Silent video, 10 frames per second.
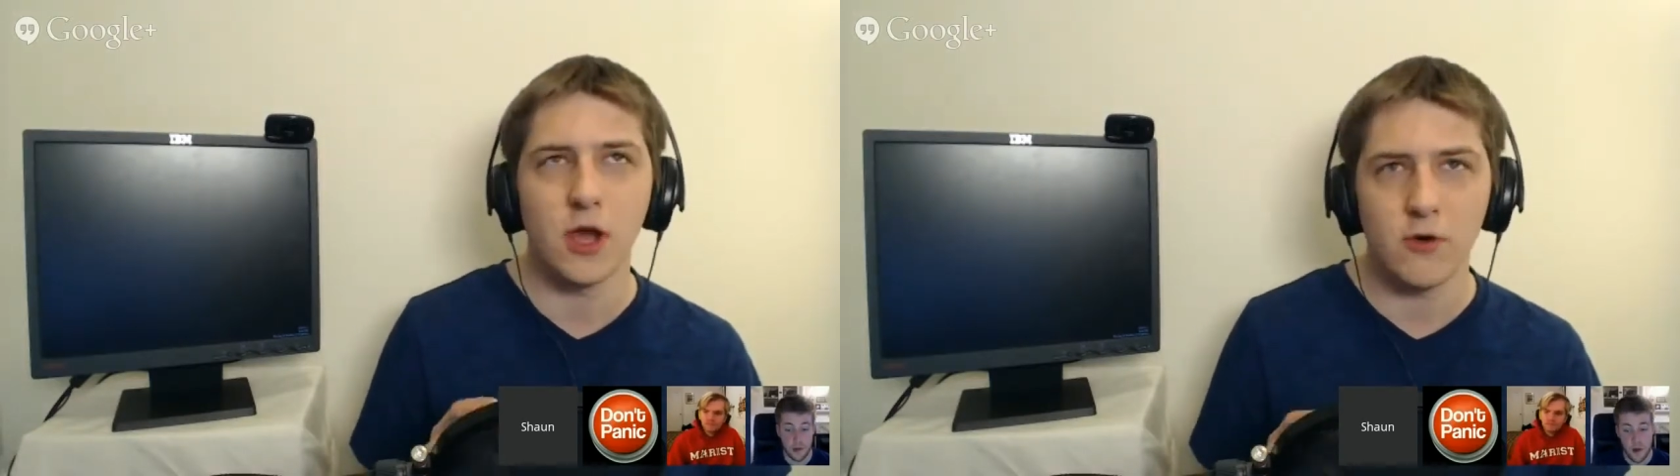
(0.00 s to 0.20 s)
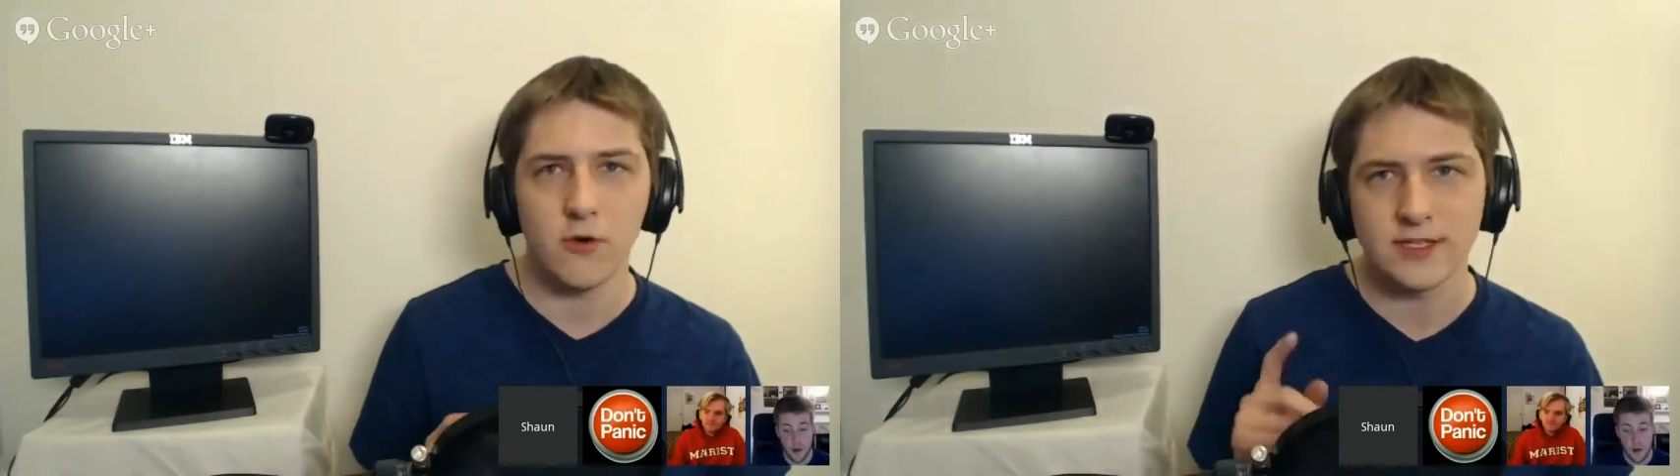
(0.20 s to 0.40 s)

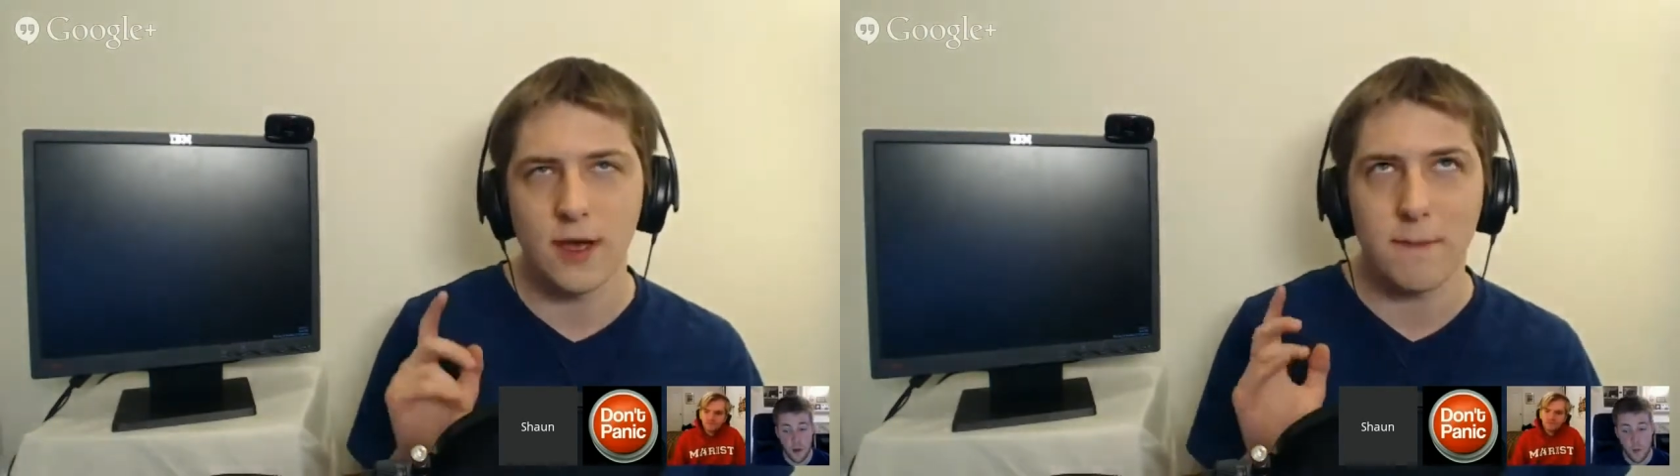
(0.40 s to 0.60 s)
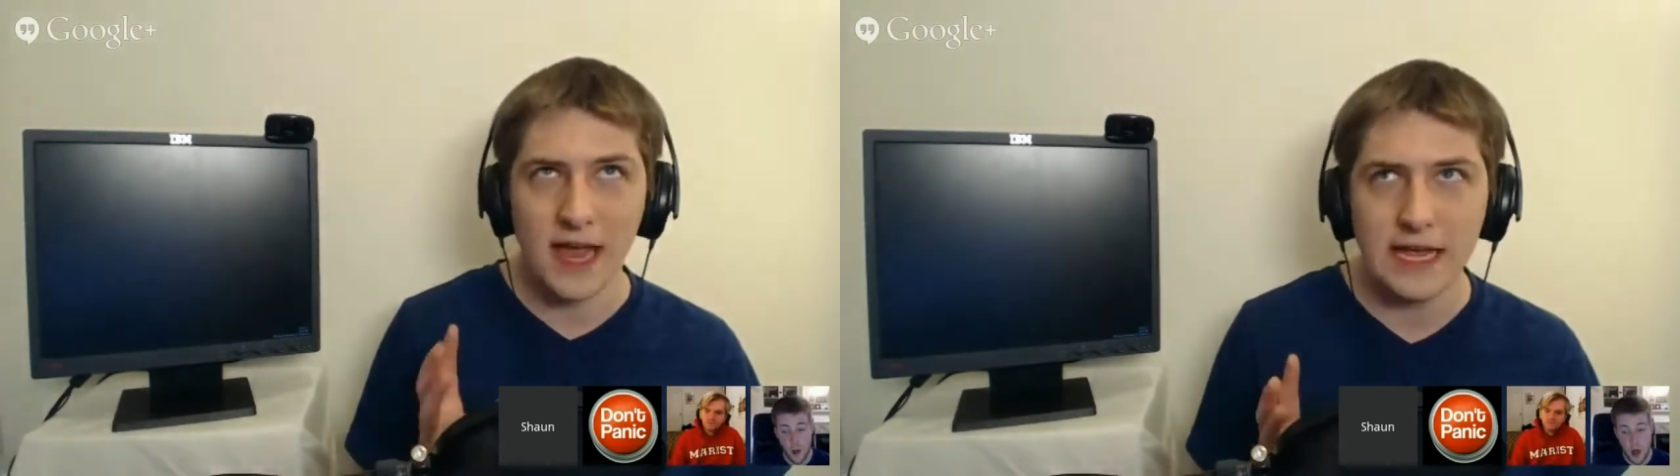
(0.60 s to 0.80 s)
you know
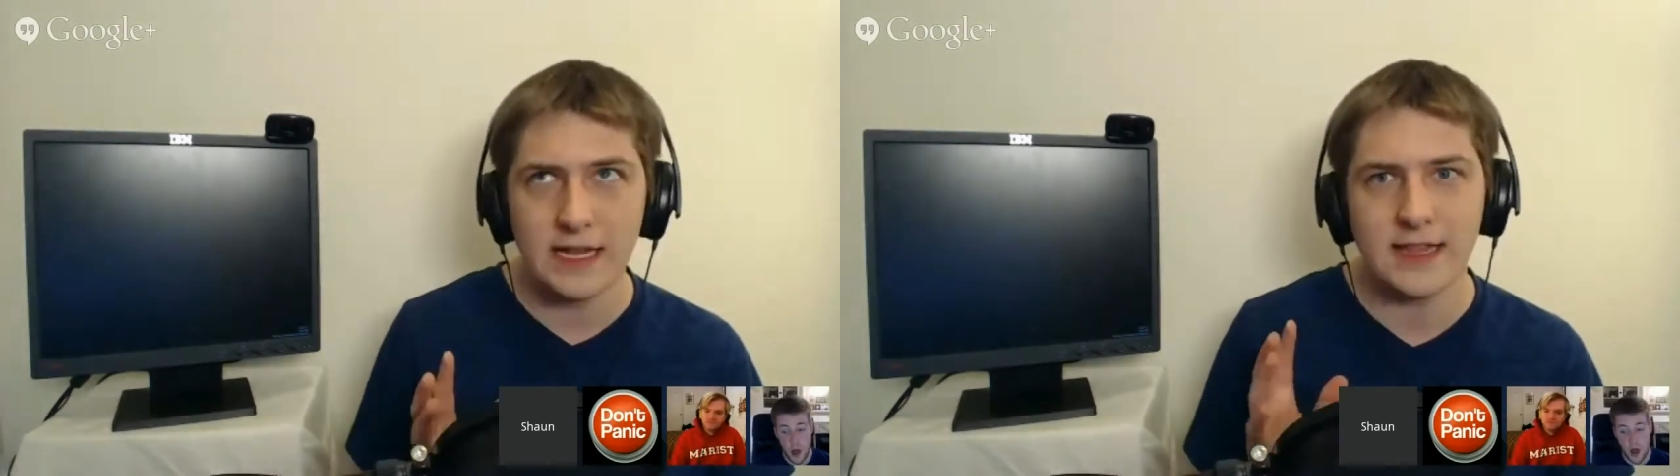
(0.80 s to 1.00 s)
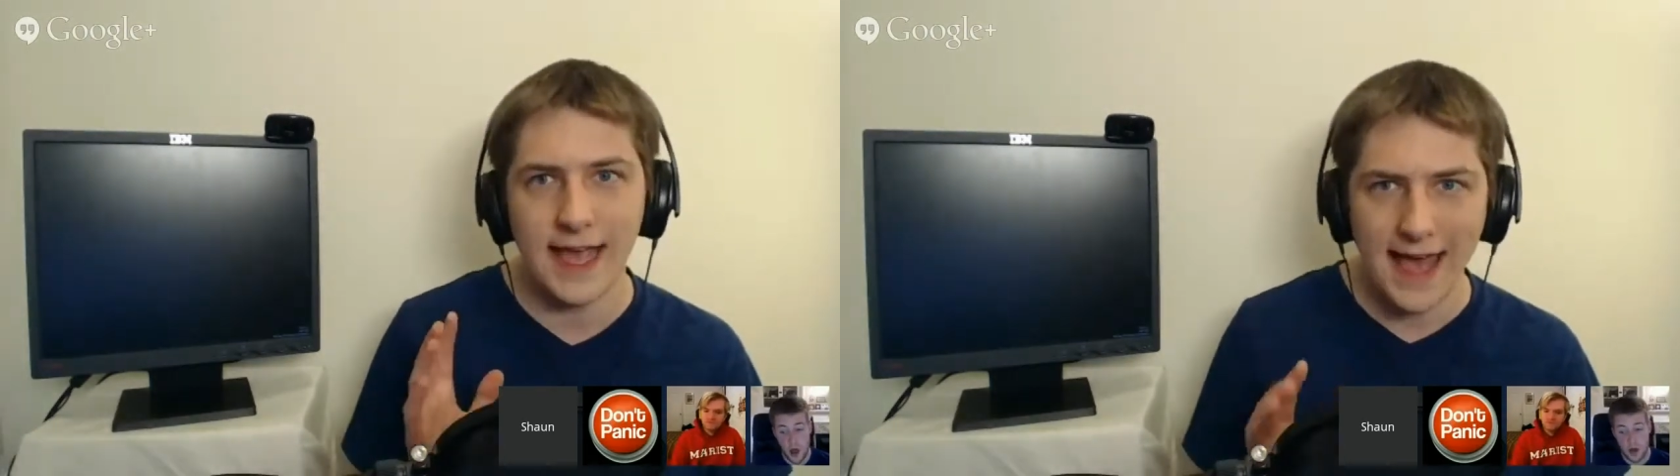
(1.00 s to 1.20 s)
is a
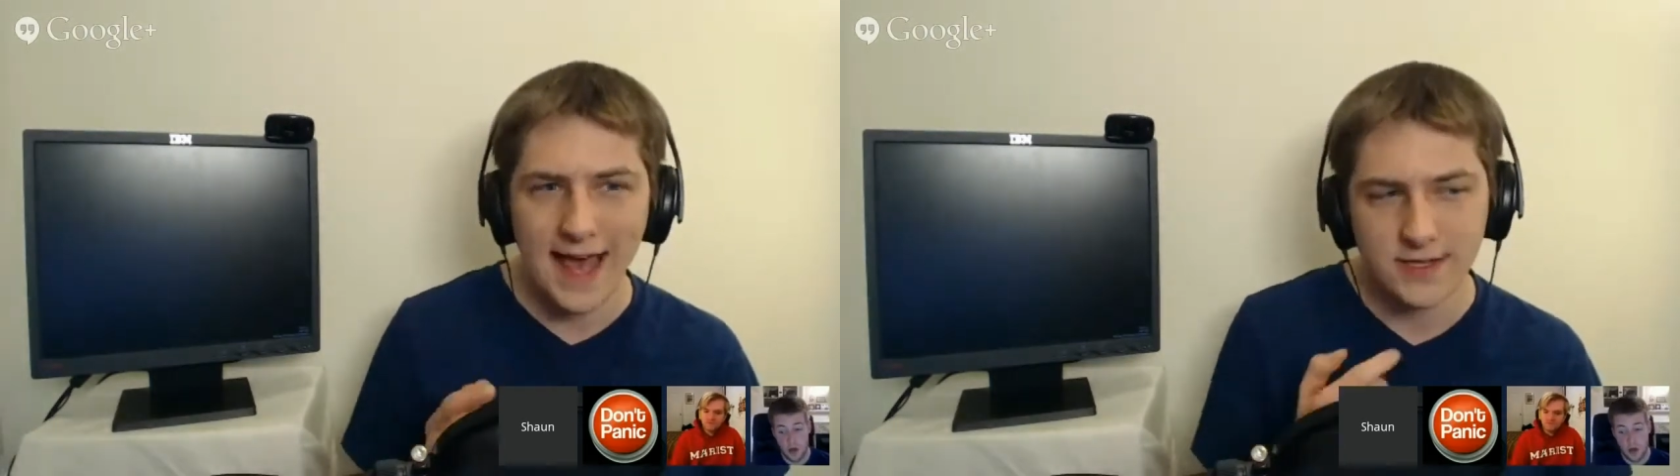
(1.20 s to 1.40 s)
pain in the